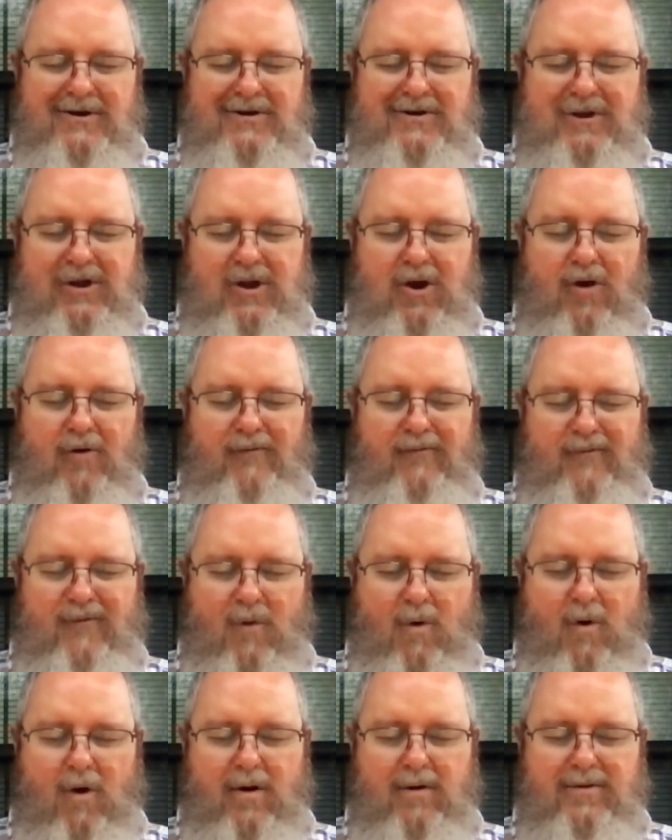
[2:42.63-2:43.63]
to go
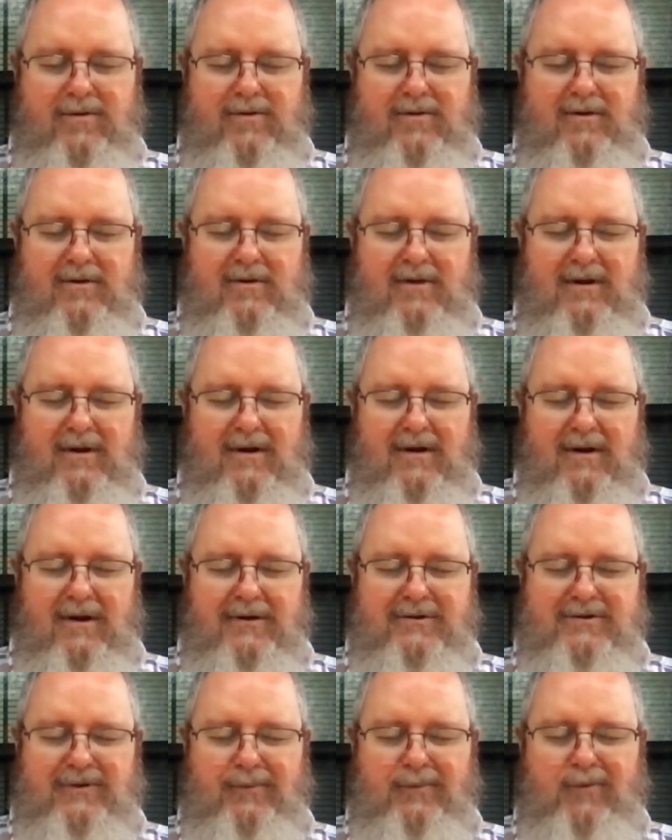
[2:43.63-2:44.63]
forth
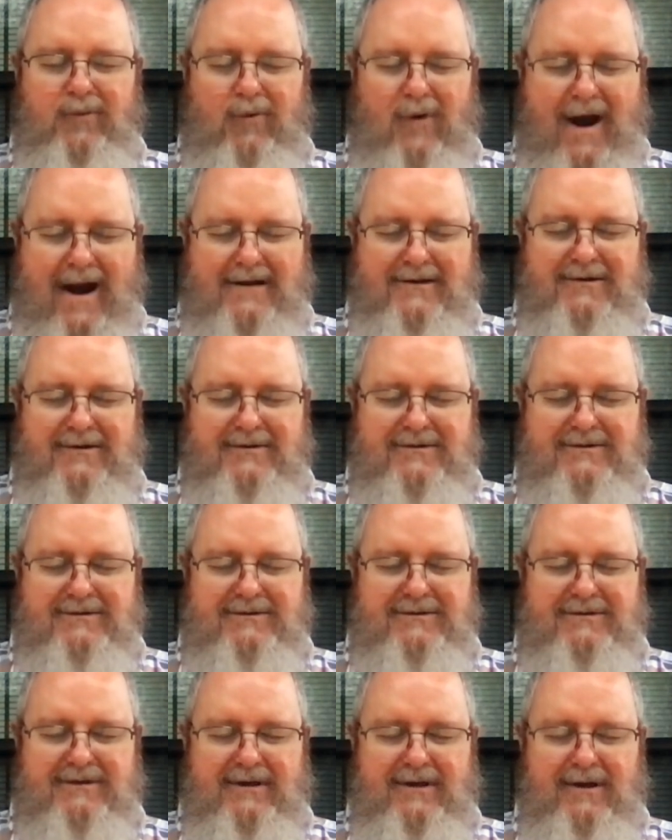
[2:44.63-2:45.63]
and to
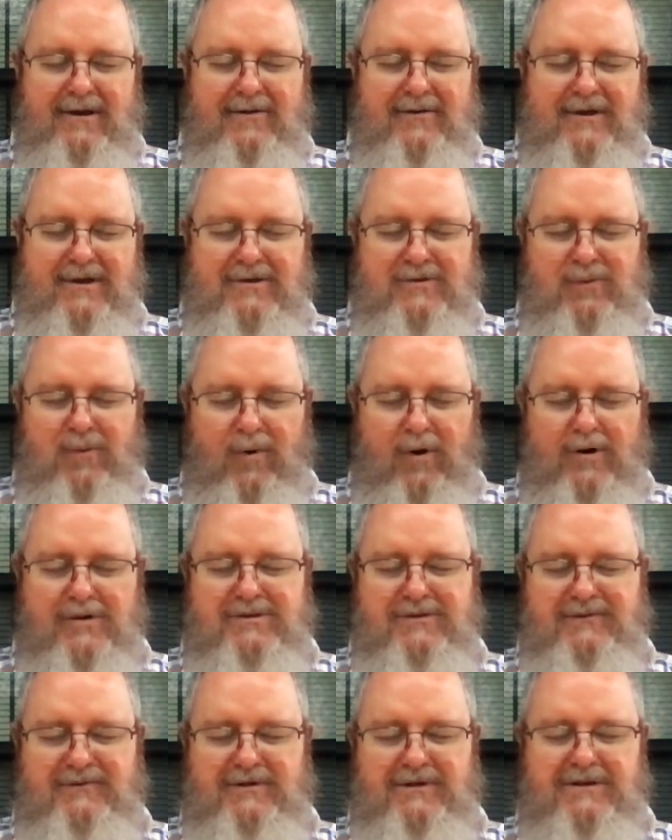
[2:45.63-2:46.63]
practice these
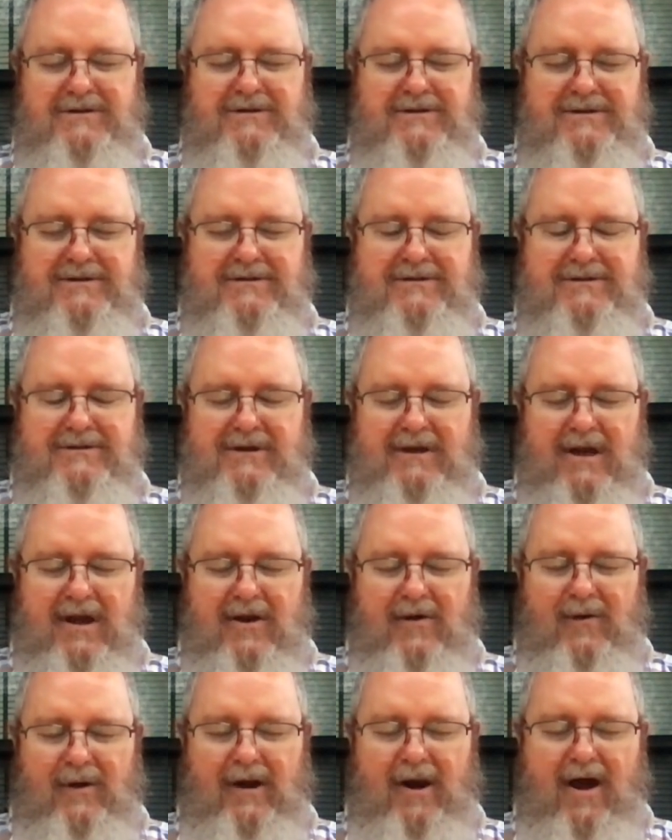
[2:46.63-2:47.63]
words of Jesus.
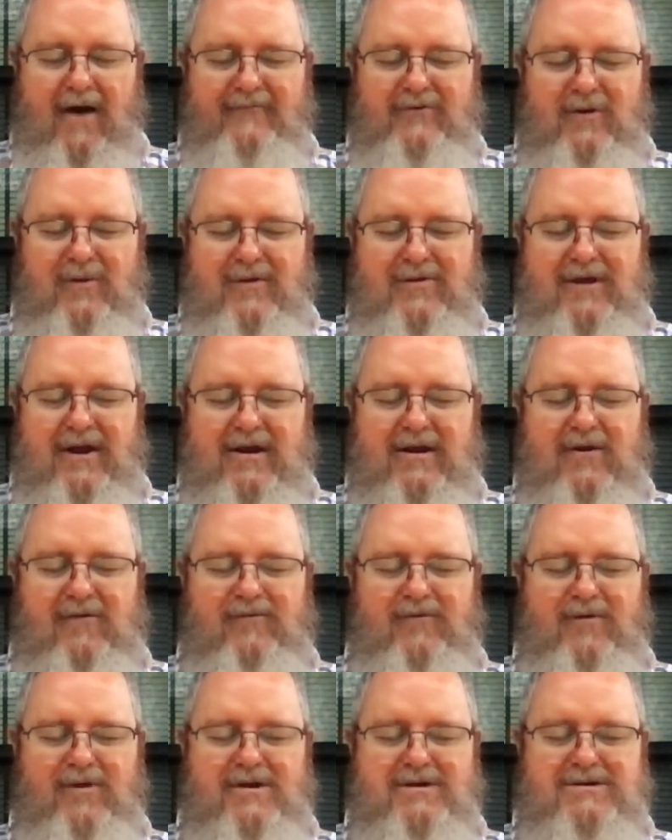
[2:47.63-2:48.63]
We love you. We thank you
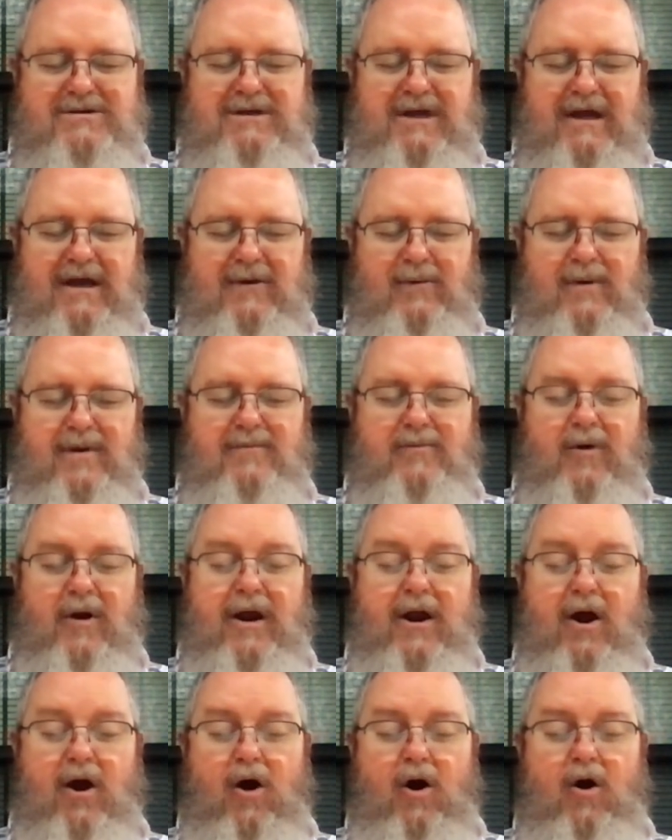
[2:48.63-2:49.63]
for this day. We
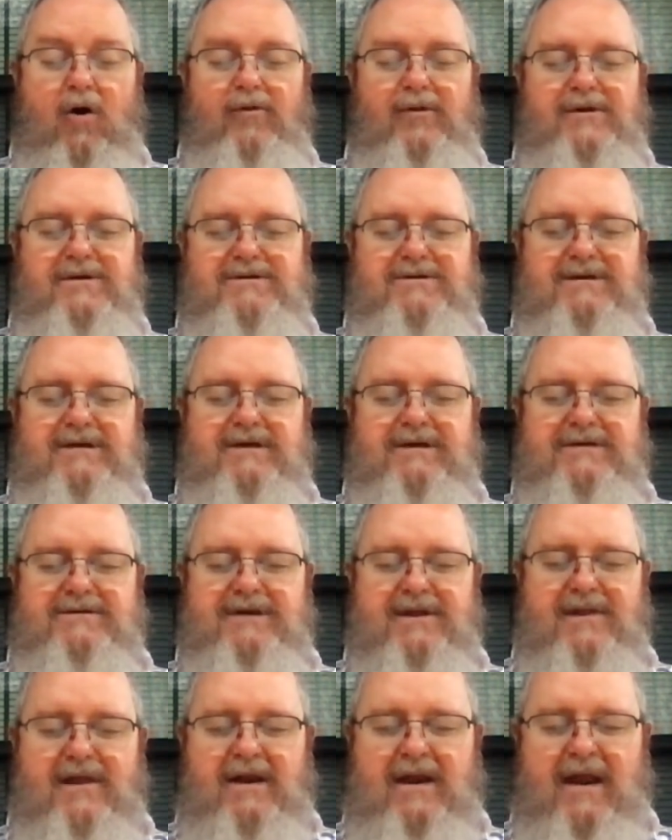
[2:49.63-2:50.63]
pray all these things
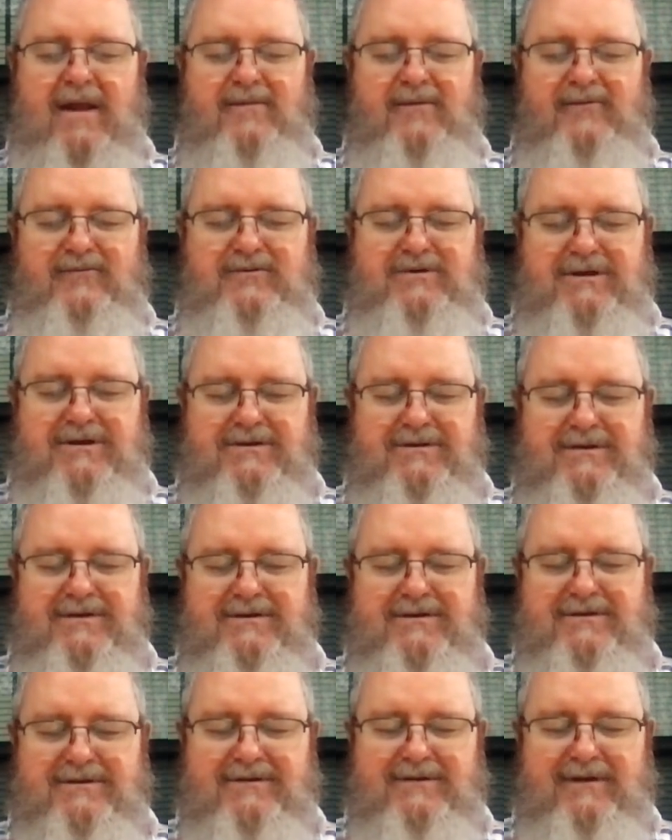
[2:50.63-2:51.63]
in the name of
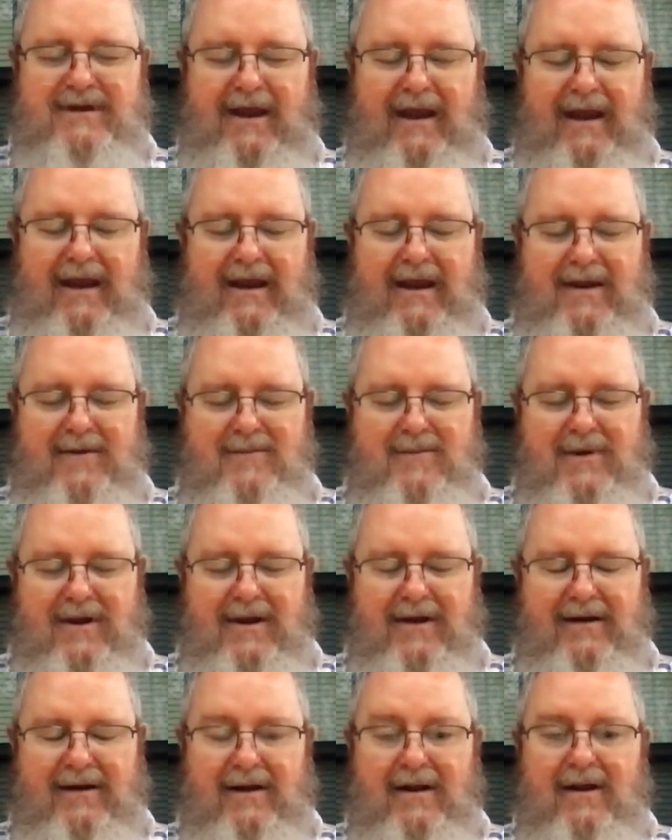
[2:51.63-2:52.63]
Jesus.
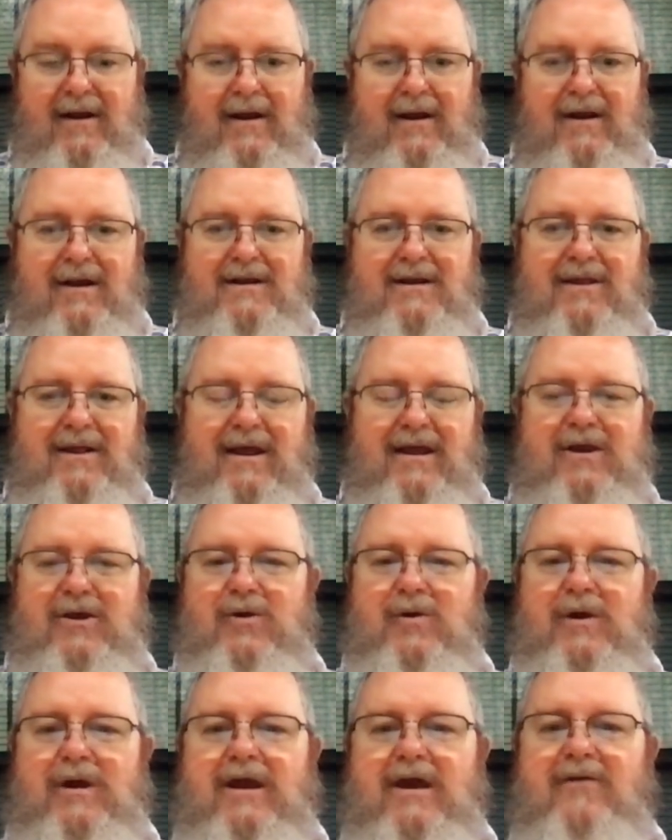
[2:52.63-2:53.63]
Amen. Thank
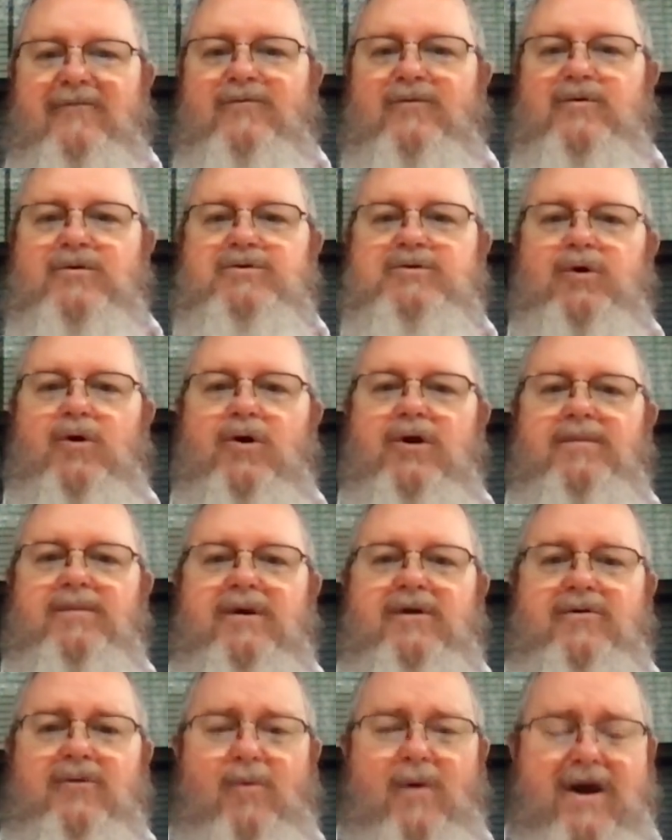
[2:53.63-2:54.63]
you again for joining
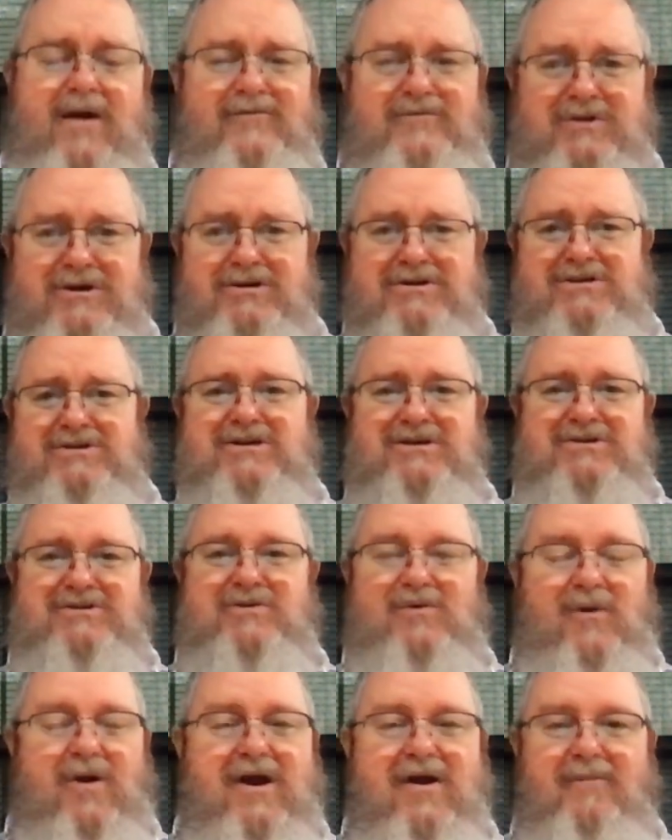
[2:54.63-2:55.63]
me. The way of Jesus is
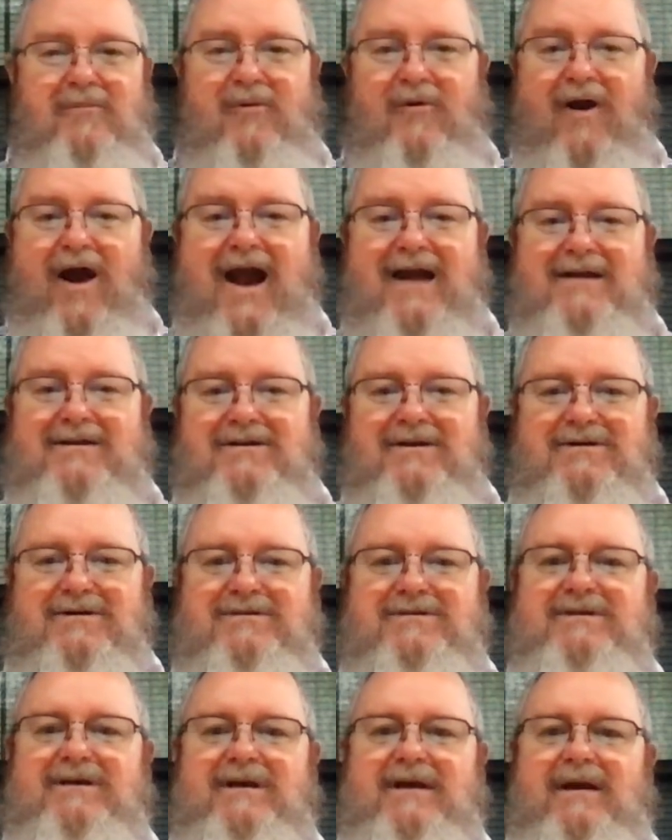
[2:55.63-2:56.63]
a way of
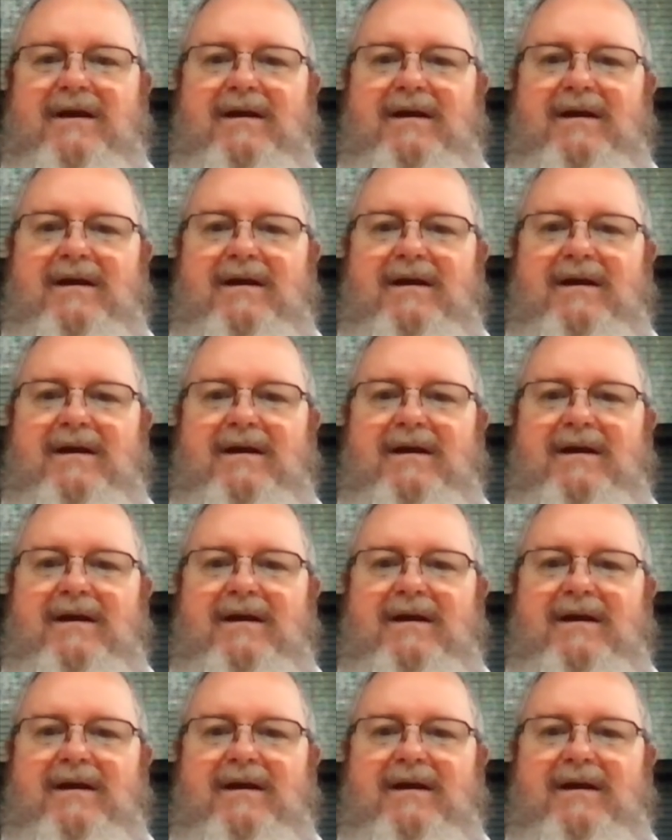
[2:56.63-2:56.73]
practice.